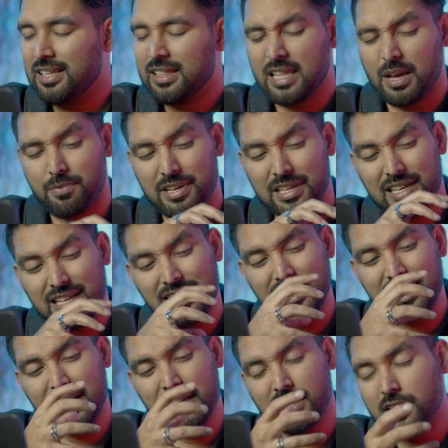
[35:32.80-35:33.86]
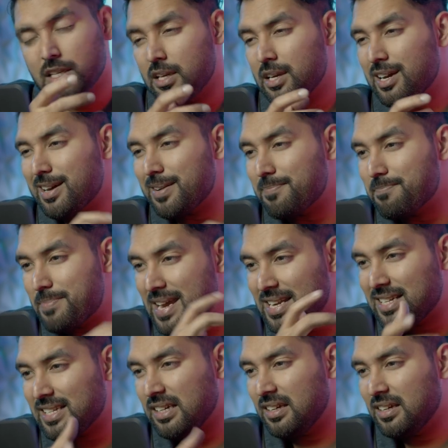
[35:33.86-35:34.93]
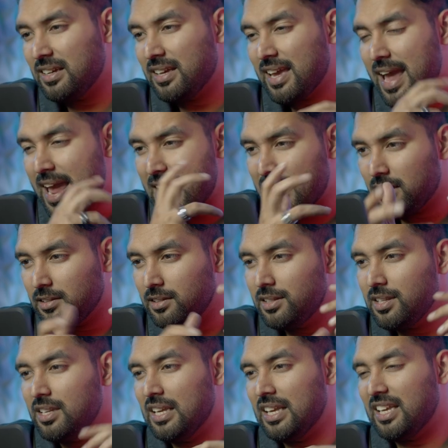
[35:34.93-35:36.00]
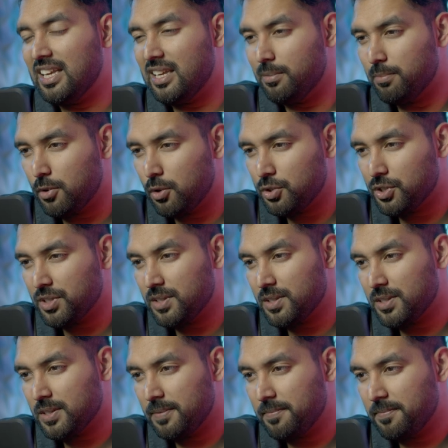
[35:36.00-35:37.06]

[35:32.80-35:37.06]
that will create a better, healthy emotions.